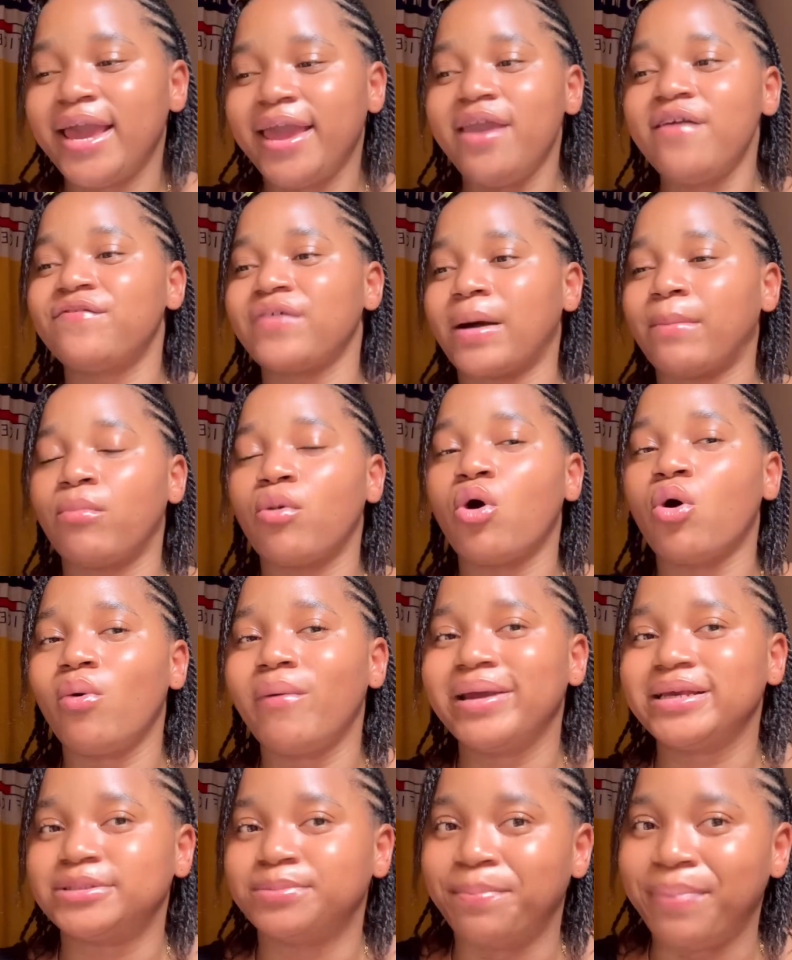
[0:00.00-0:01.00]
If I'm
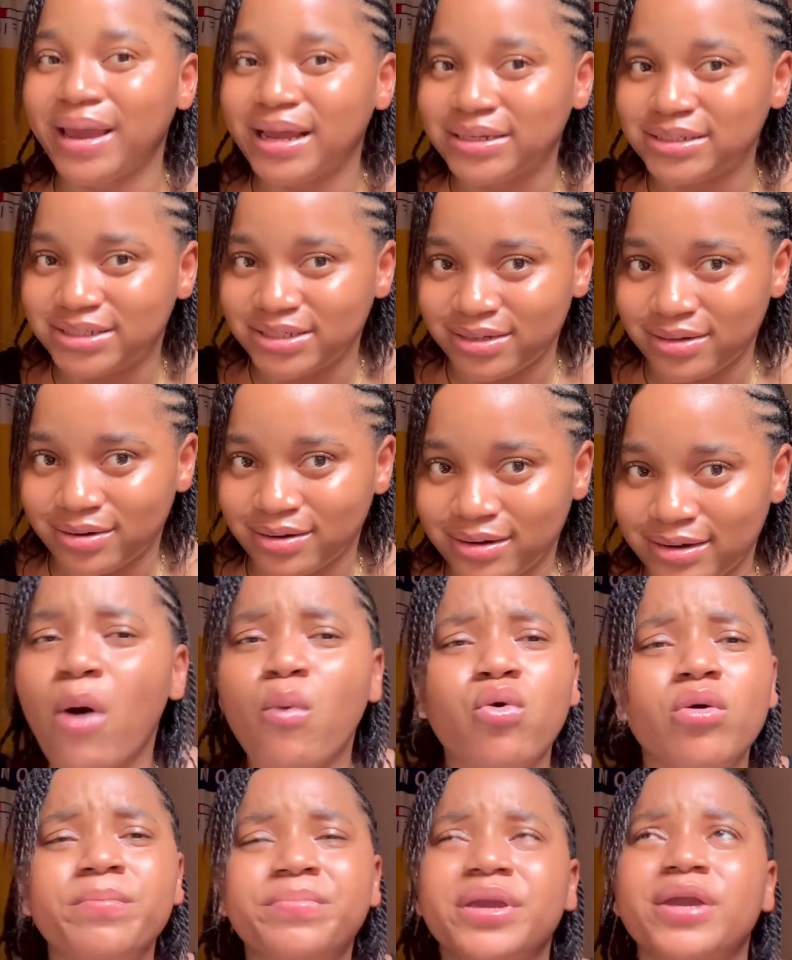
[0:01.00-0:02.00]
always bending, I
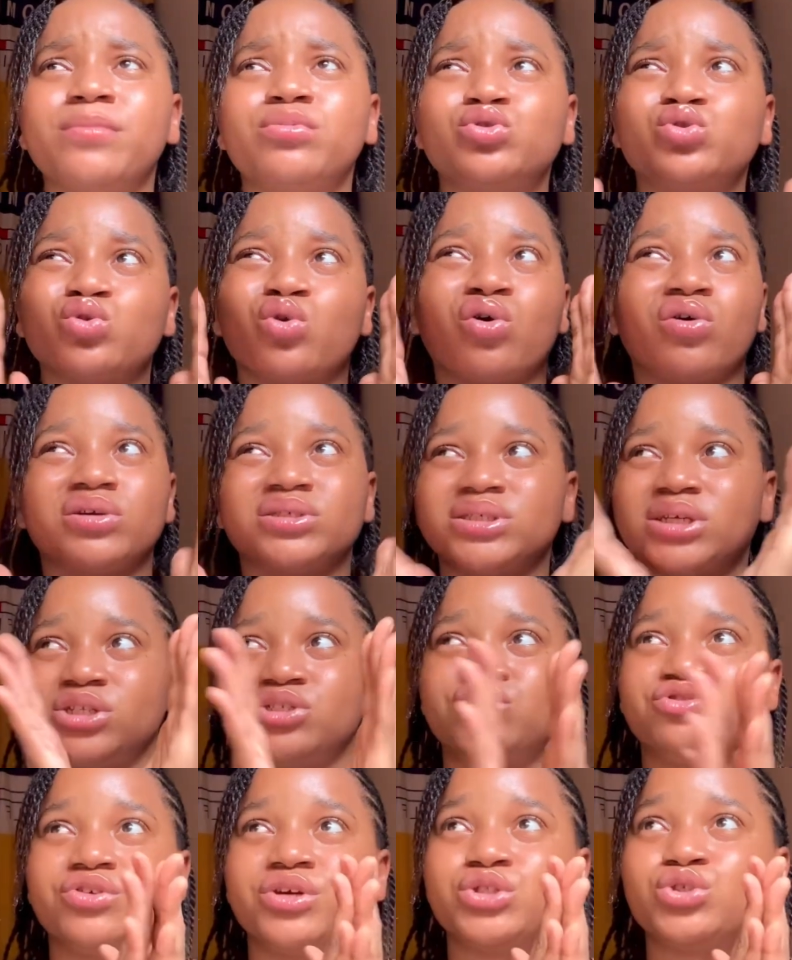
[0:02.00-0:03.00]
won't be able to
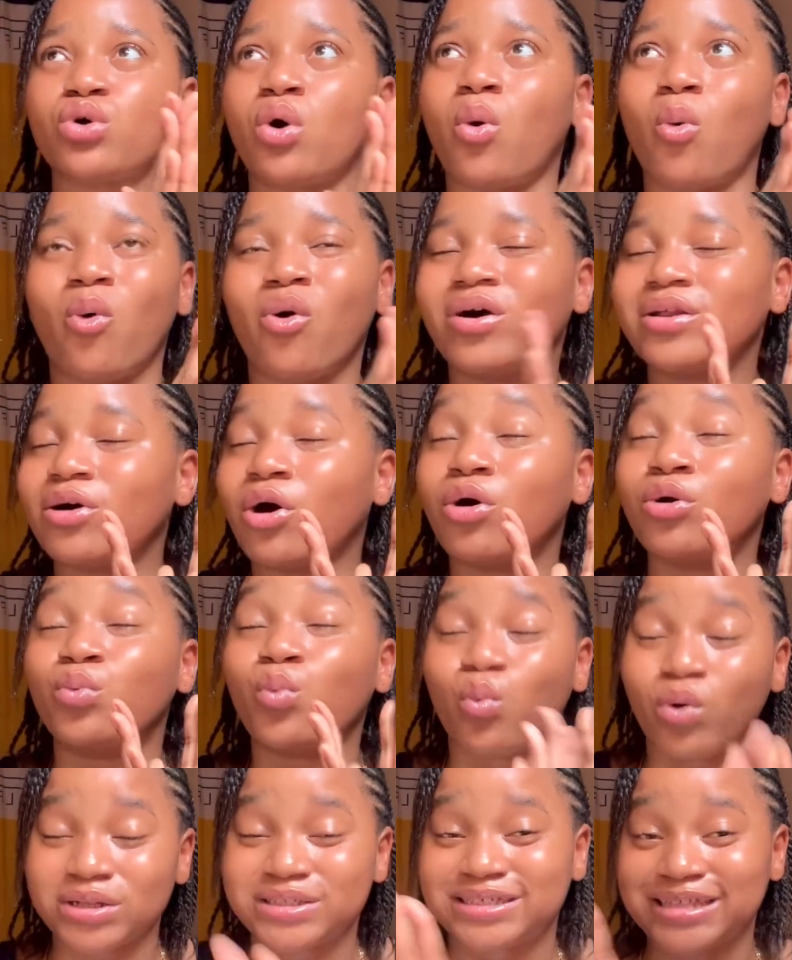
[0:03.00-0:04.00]
concentrate
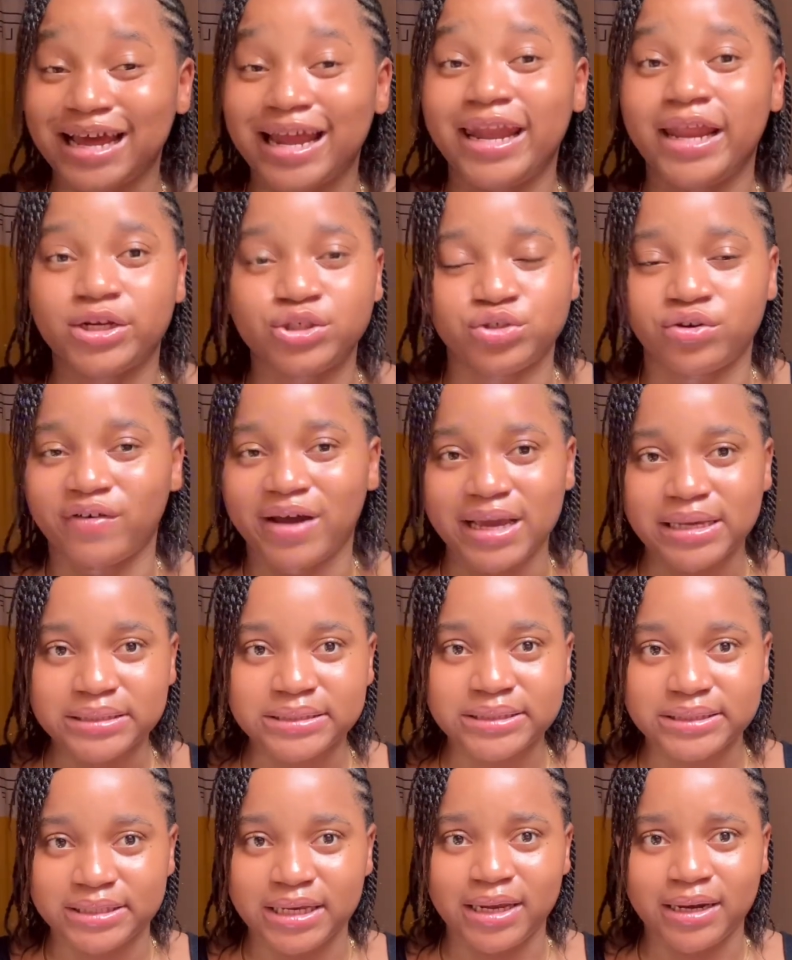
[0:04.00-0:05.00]
on what that lecturer
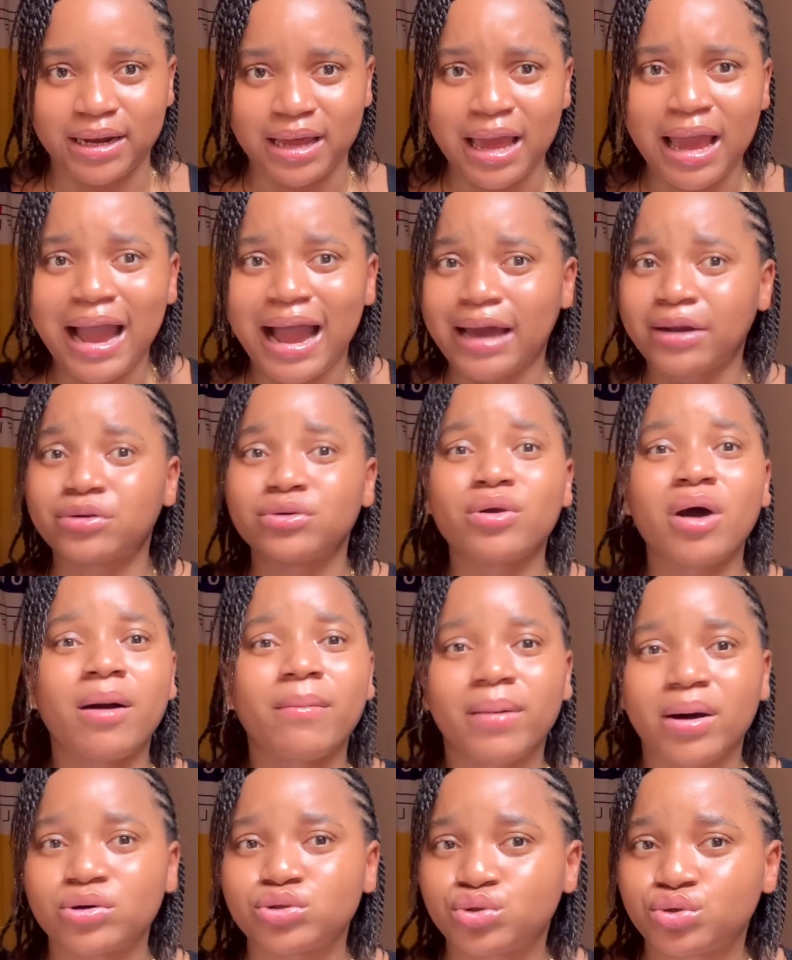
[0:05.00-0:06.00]
is saying. I don't know
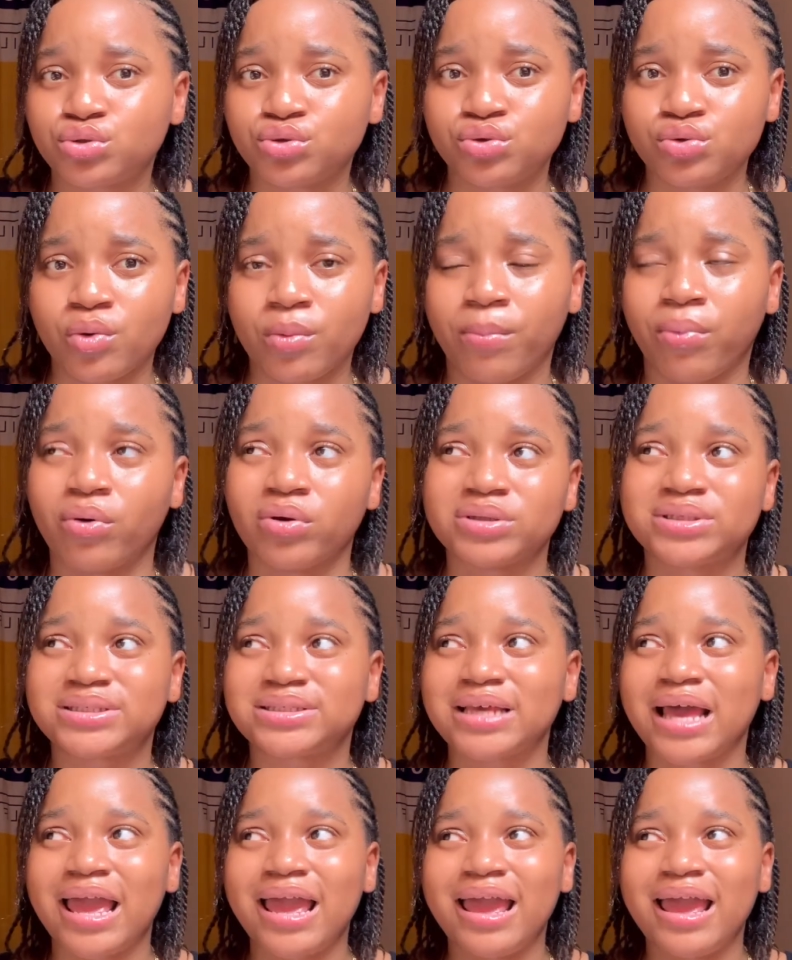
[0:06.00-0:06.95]
about you, but